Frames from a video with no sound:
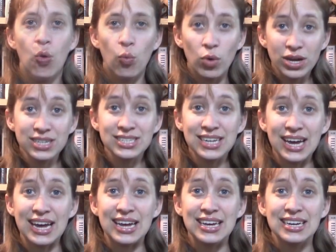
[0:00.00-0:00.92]
One
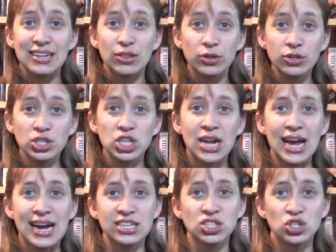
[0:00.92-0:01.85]
day, Lucian
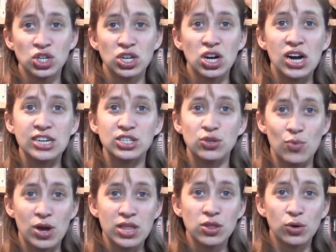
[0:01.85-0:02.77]
asked Turcotte to
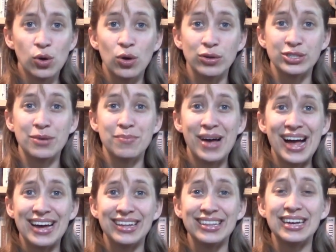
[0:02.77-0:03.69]
run the colt a
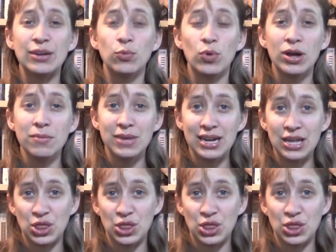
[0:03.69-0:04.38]
mile in 1 minute